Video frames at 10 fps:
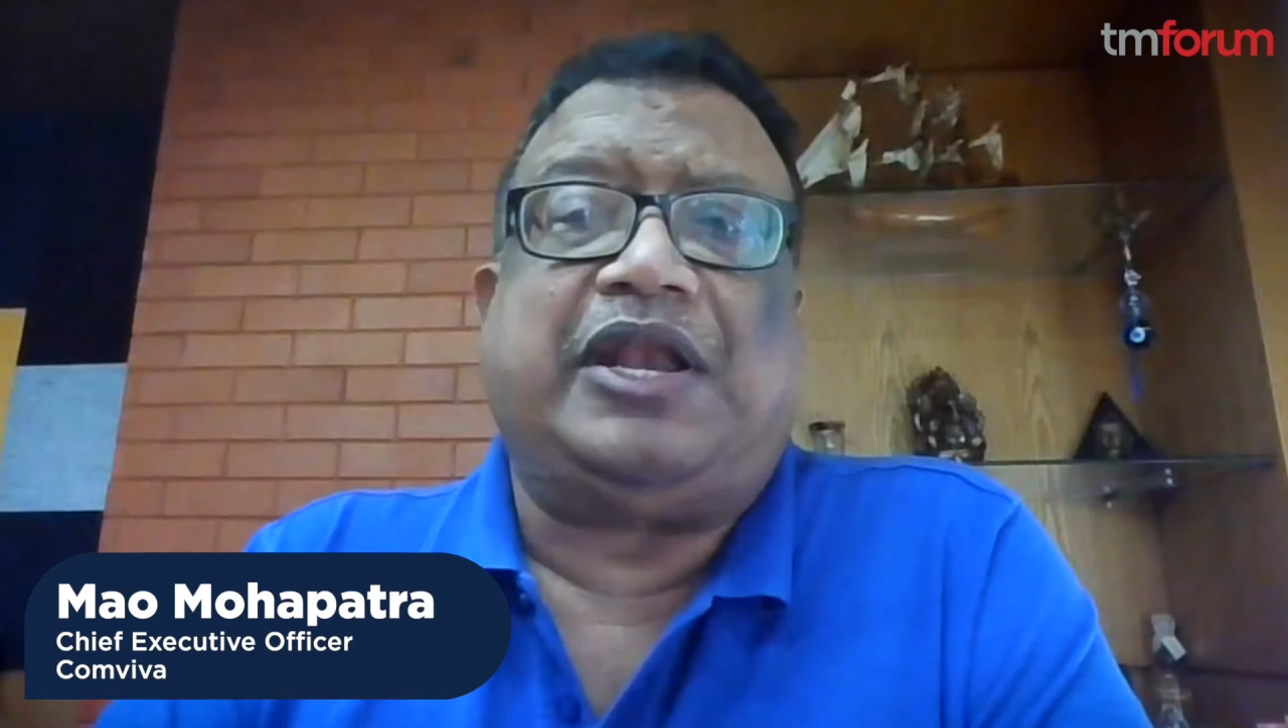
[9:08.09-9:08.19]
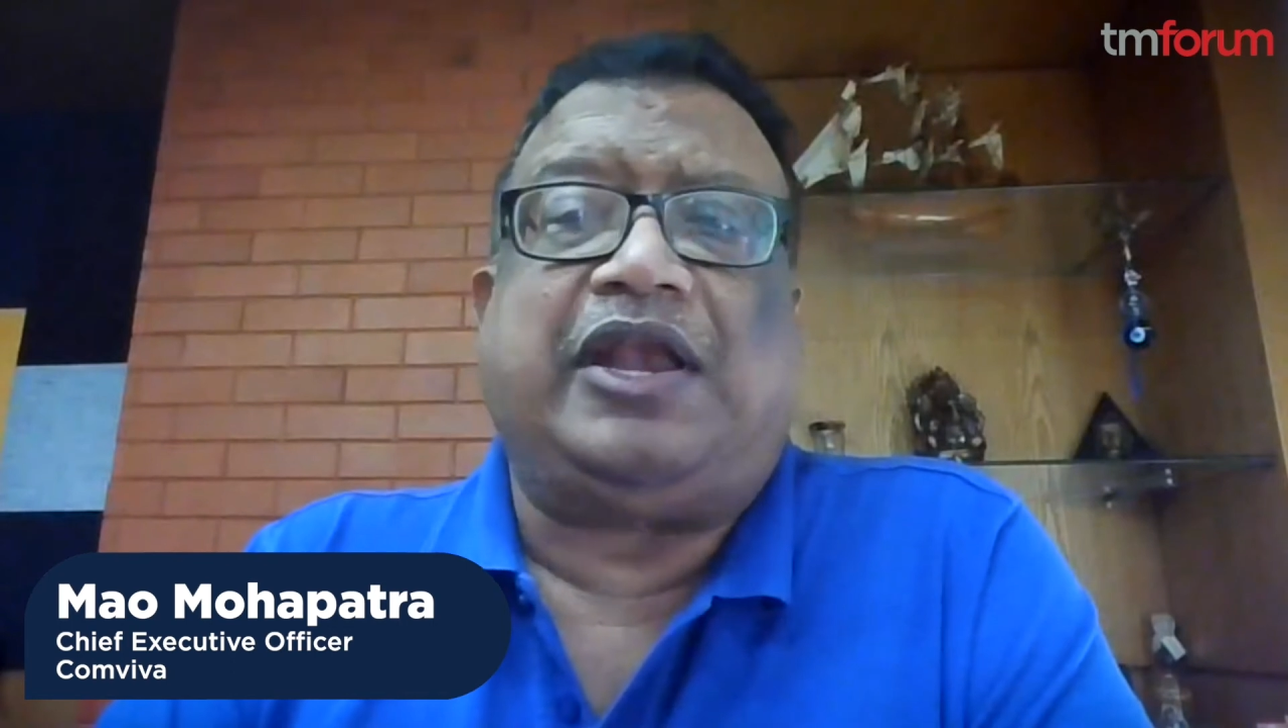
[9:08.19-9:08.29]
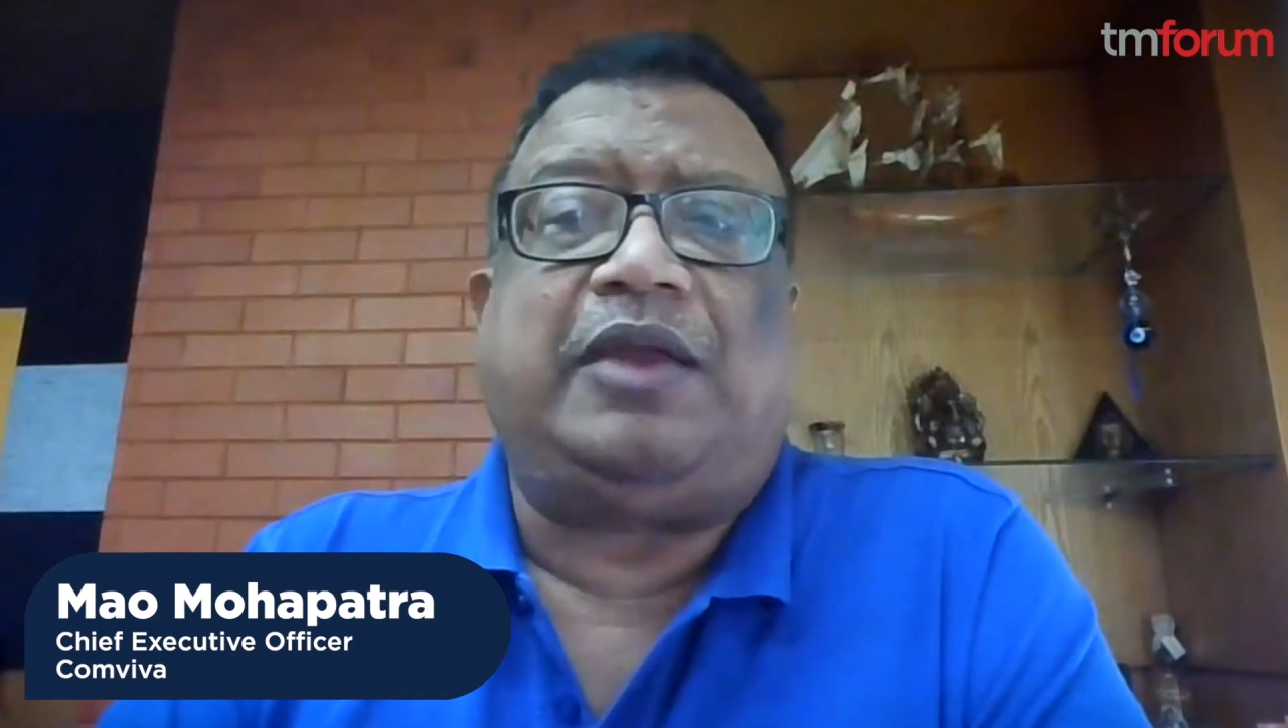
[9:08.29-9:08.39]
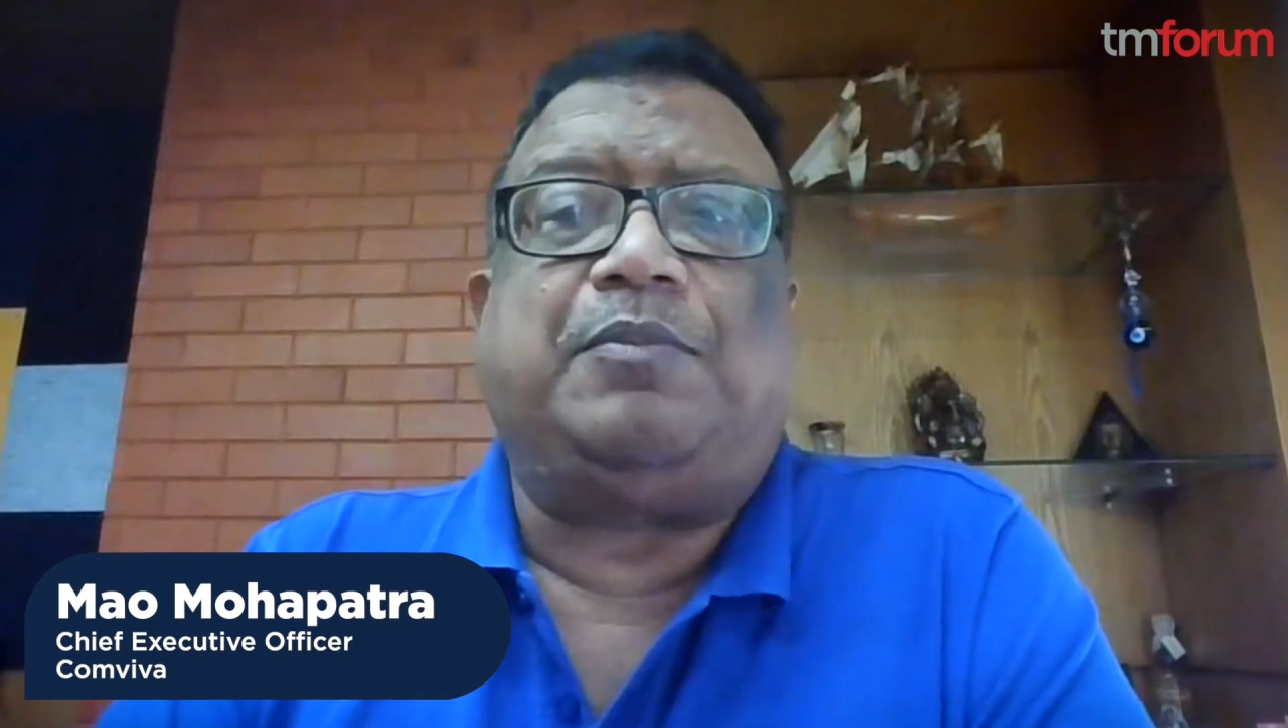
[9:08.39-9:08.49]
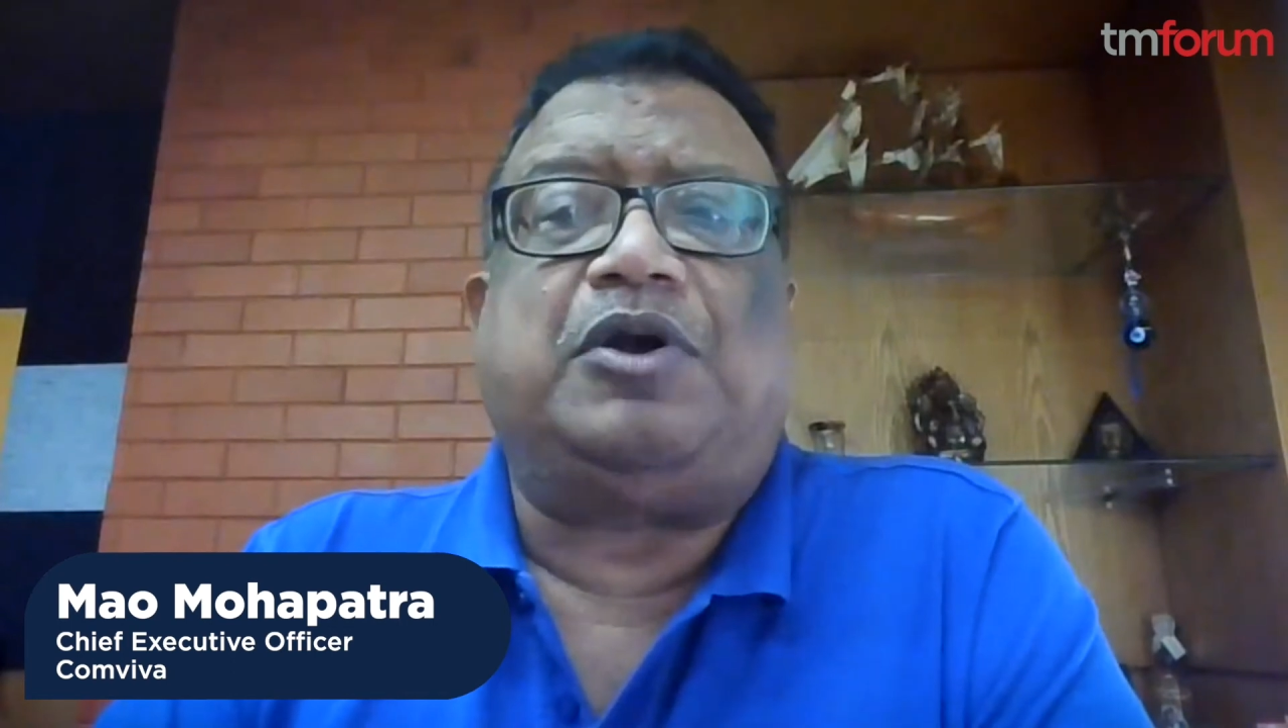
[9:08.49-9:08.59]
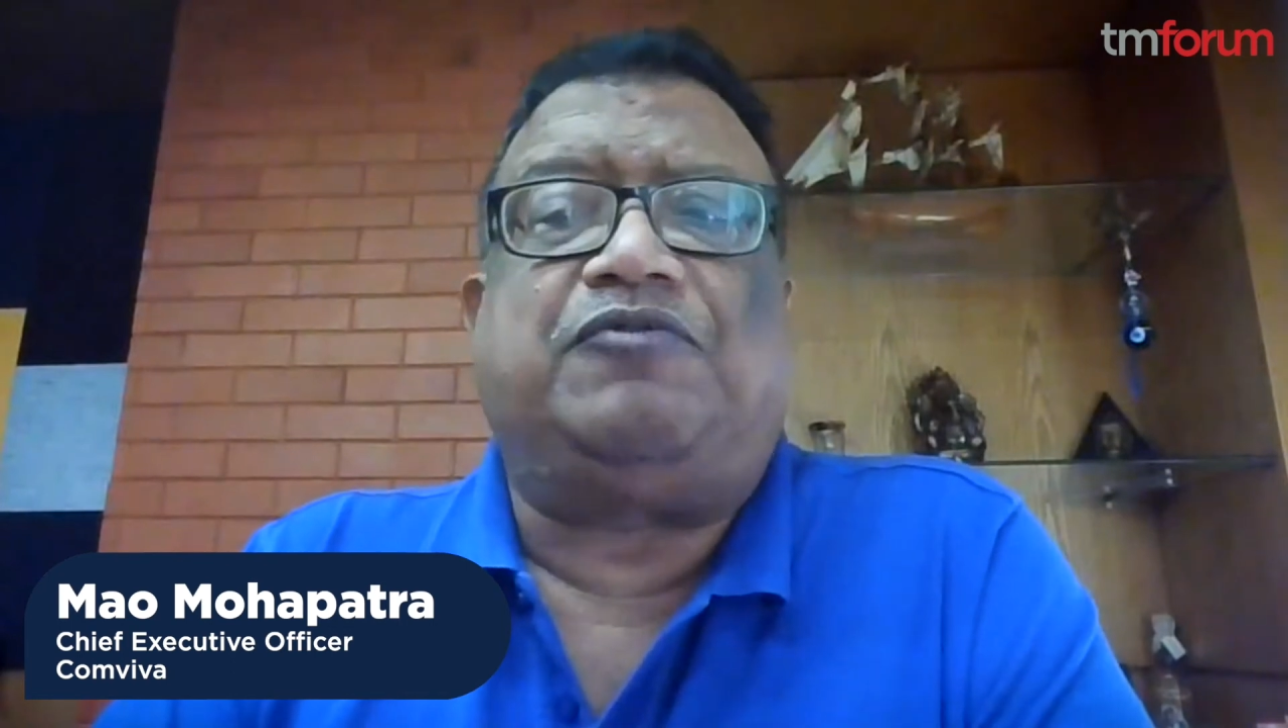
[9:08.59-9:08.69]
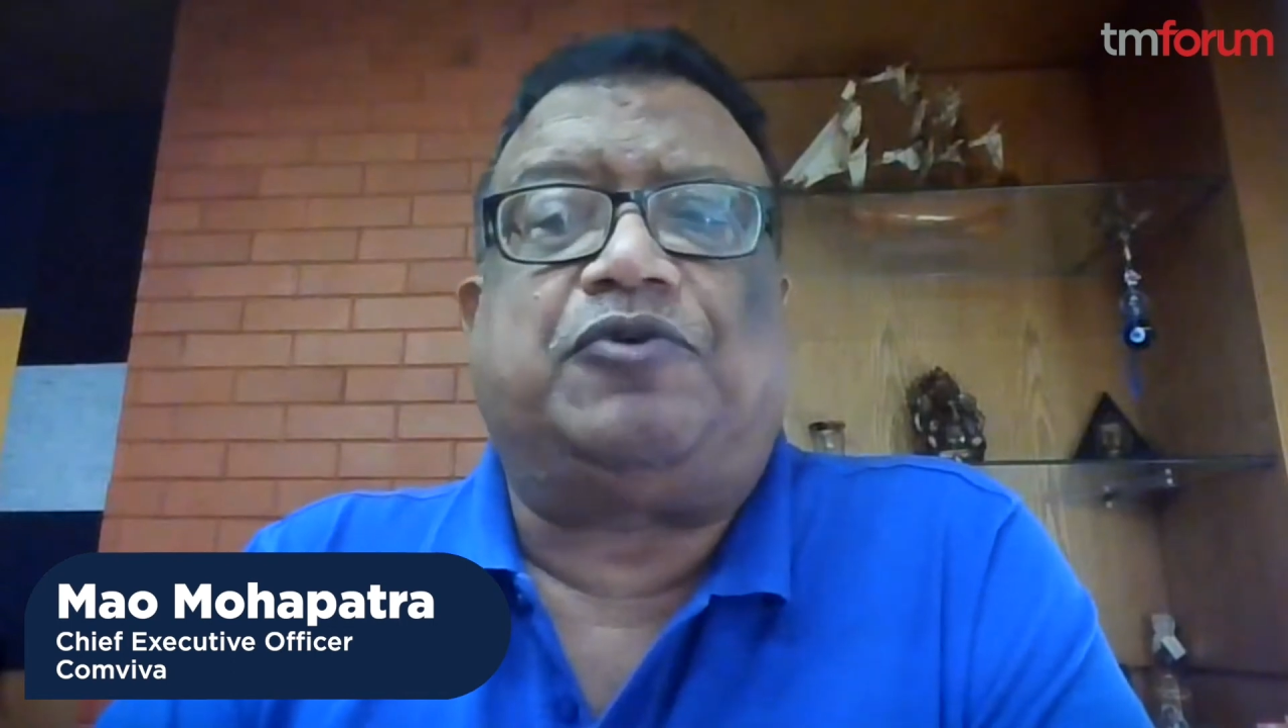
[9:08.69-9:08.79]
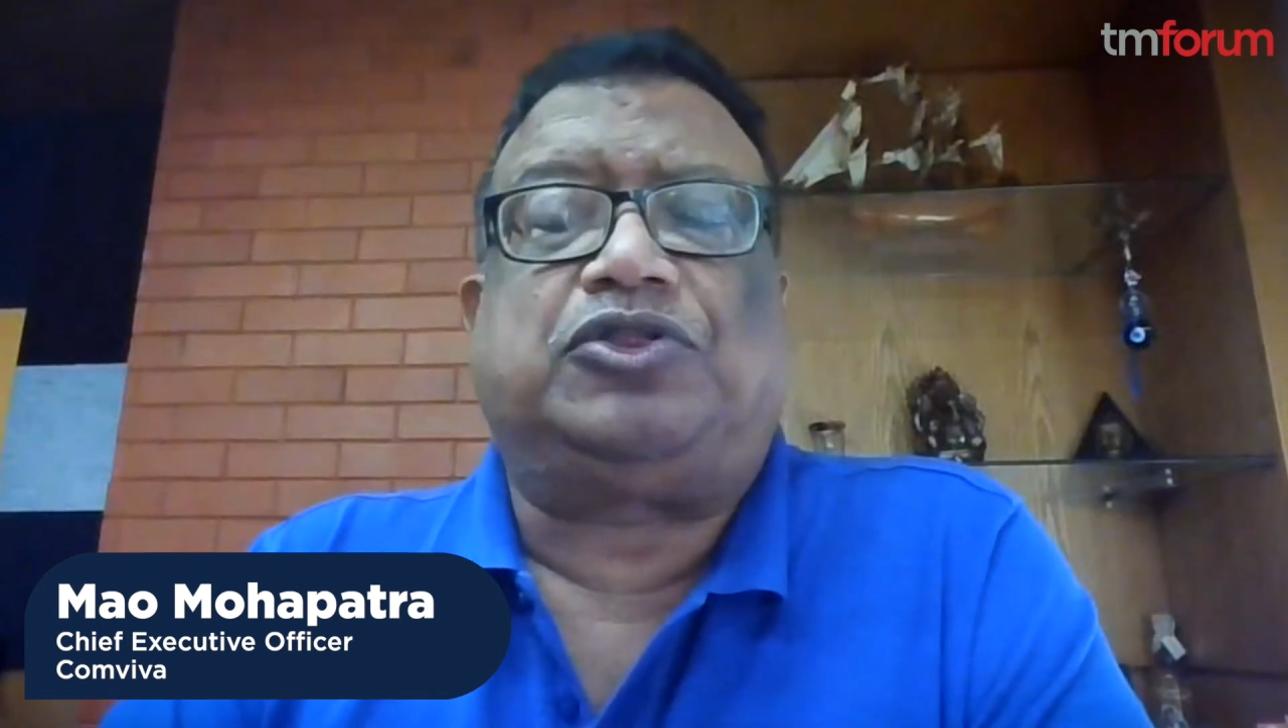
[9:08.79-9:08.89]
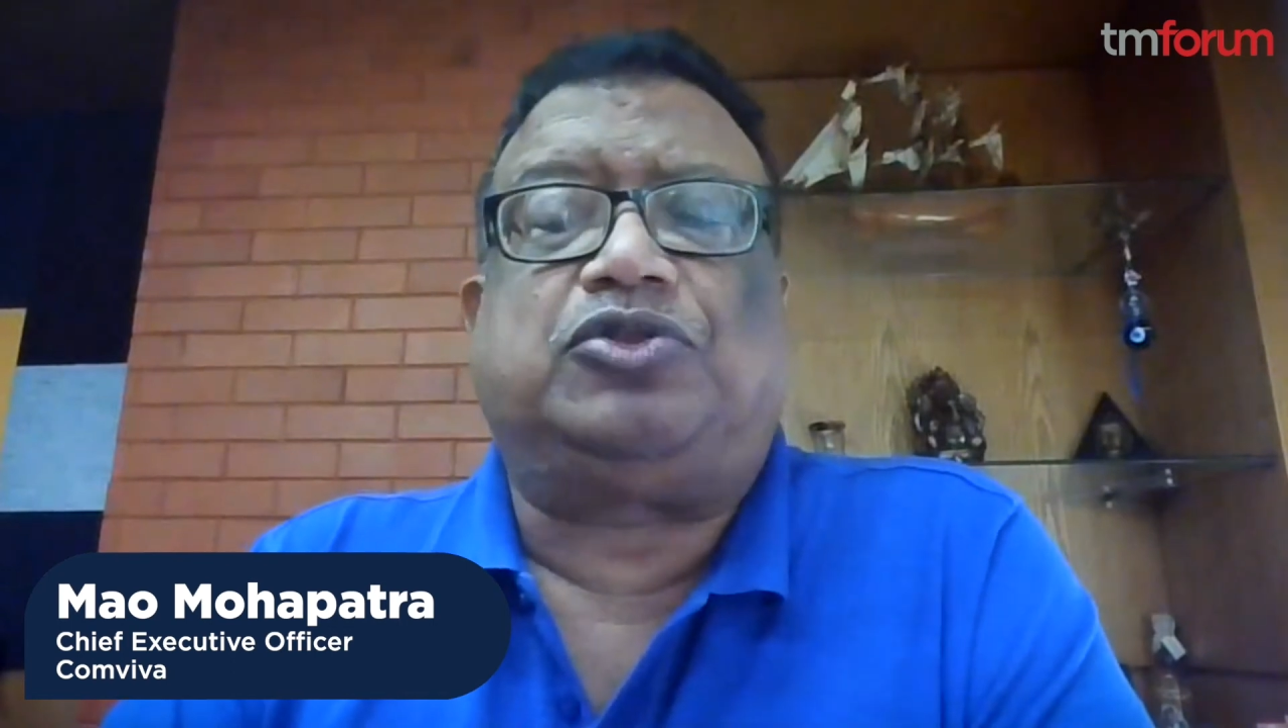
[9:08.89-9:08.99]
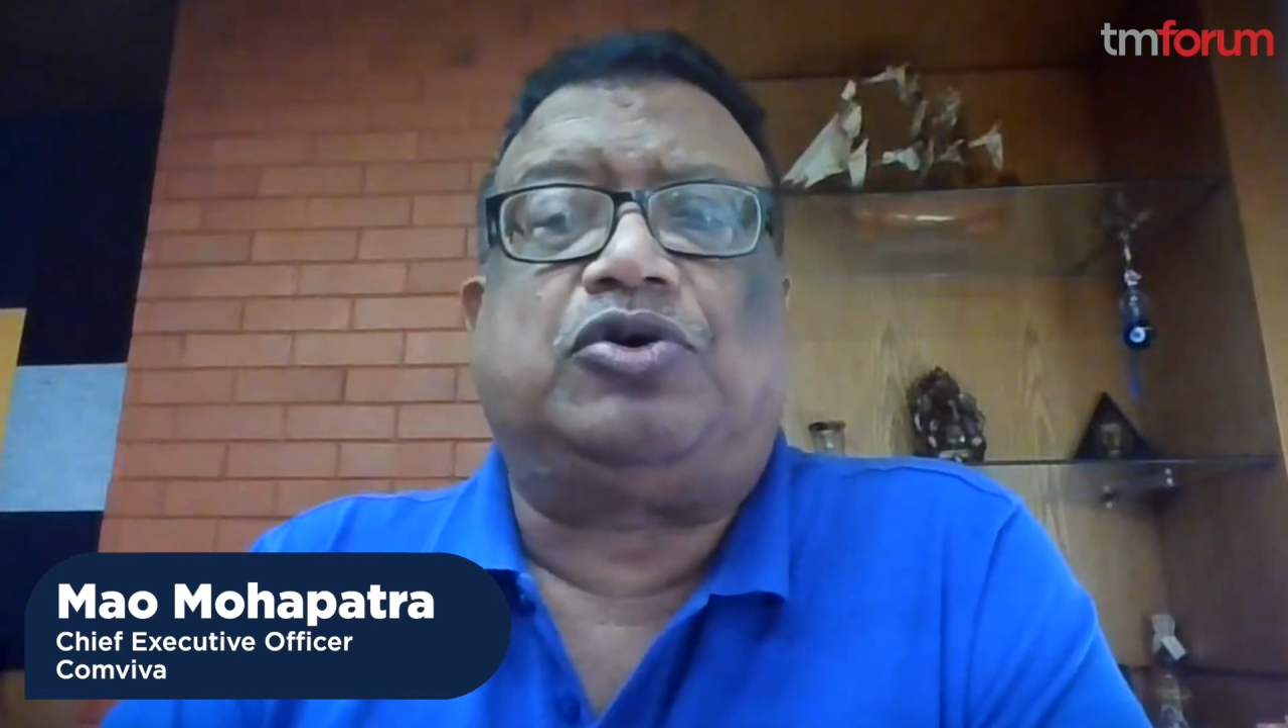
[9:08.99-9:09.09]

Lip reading: enabled for